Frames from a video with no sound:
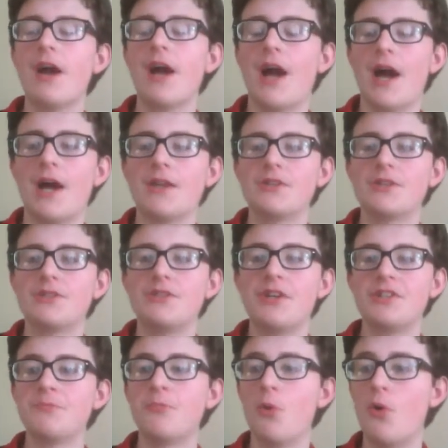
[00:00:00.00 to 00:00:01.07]
And
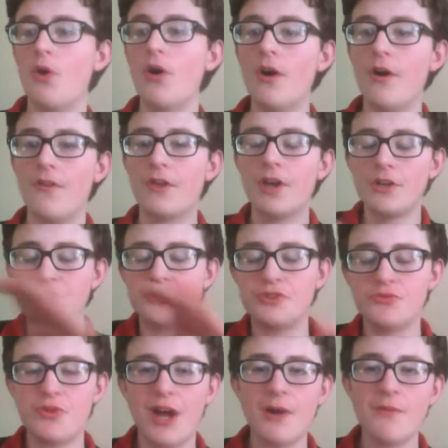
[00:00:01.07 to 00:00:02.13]
they support the countries
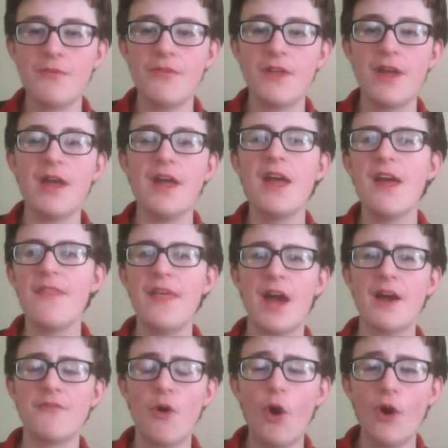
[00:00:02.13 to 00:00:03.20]
around there. They
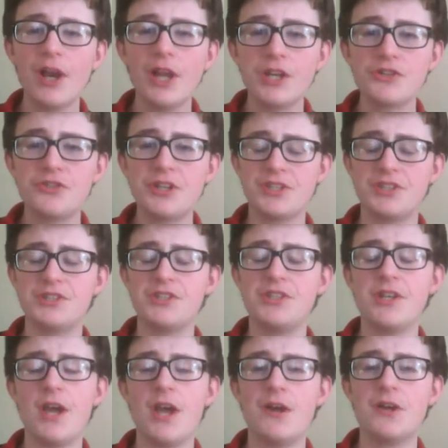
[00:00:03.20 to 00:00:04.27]
have oil interests in
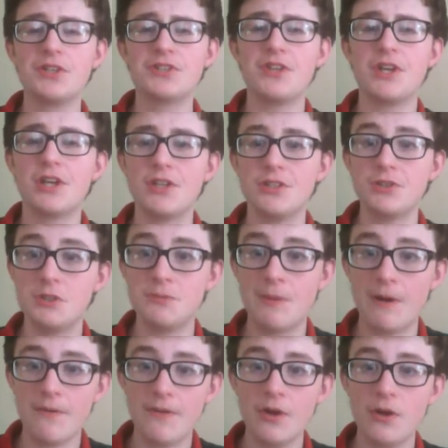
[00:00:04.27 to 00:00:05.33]
the area, so they're concerned
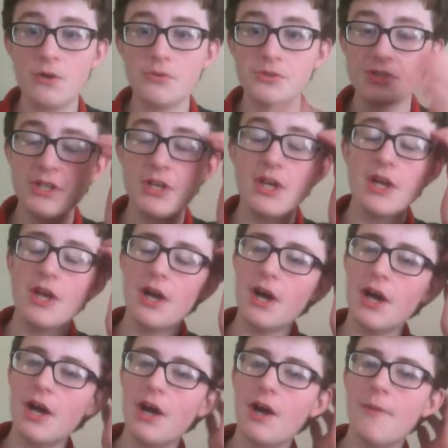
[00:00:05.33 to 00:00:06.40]
about those.
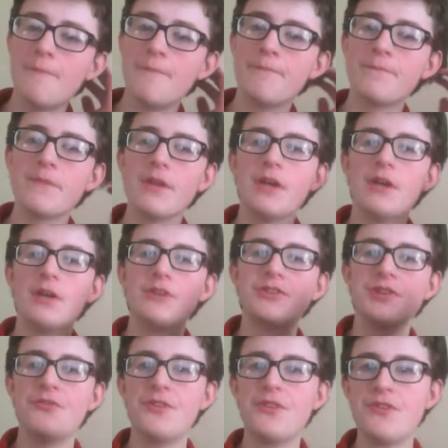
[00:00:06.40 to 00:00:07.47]

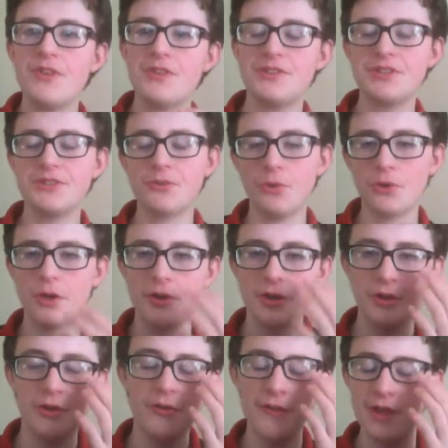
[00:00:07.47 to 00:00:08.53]
This is all
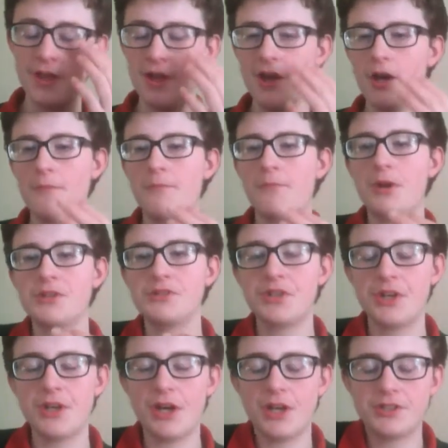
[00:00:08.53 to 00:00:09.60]
going on there.
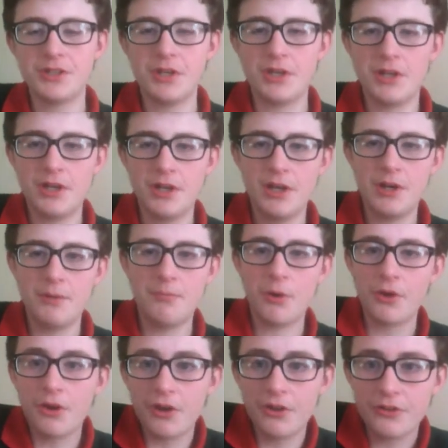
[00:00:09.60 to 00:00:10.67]
President Carter
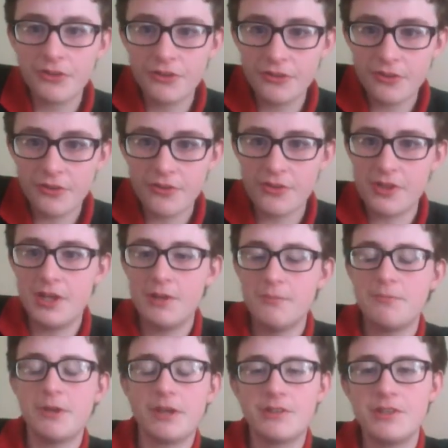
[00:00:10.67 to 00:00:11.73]
boycotts the
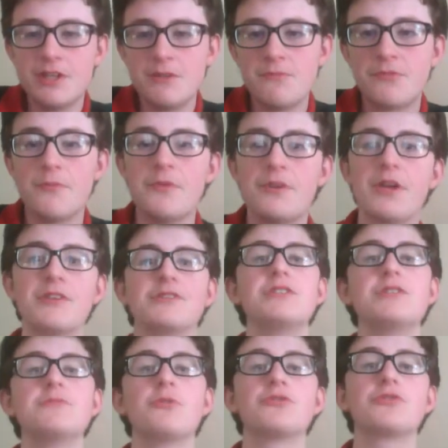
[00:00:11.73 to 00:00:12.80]
Olympic team from the
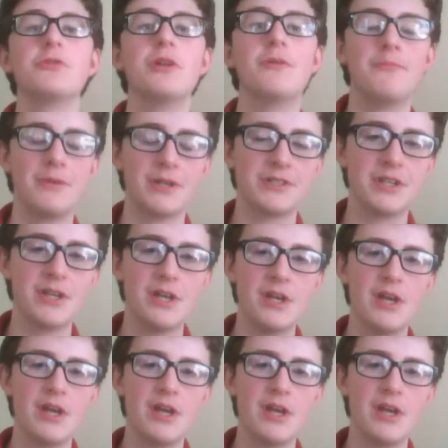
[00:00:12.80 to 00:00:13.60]
1980 Moscow Olympics.